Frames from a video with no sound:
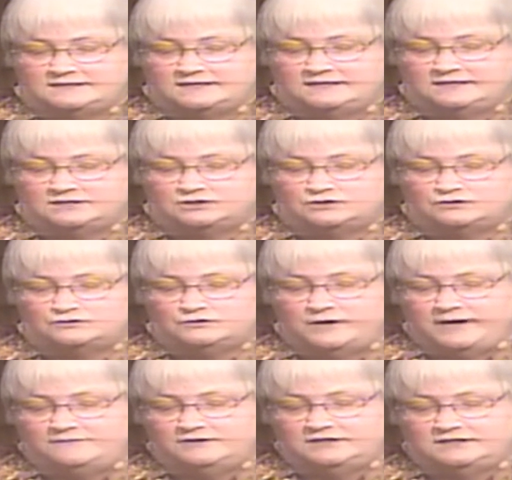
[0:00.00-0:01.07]
and
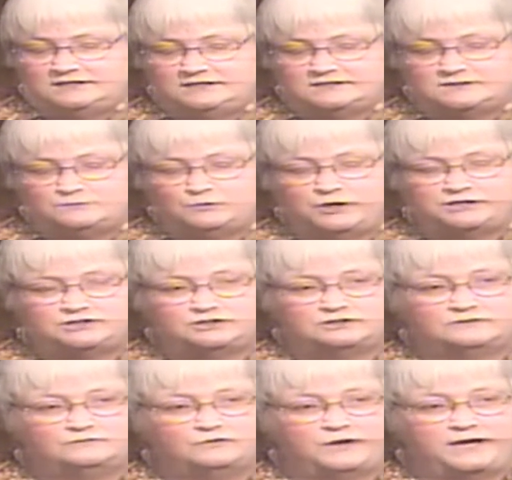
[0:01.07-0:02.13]
extravagant expression
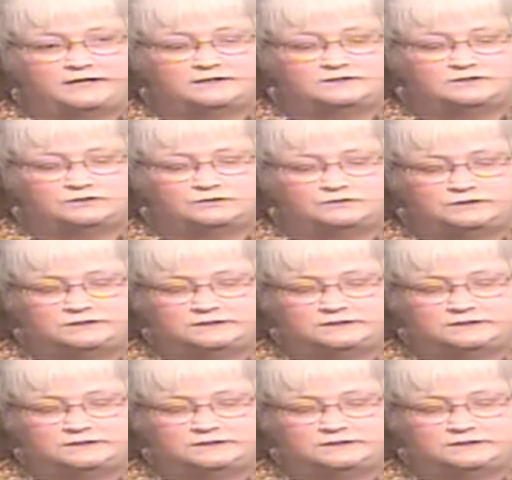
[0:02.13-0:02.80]
of gratitude.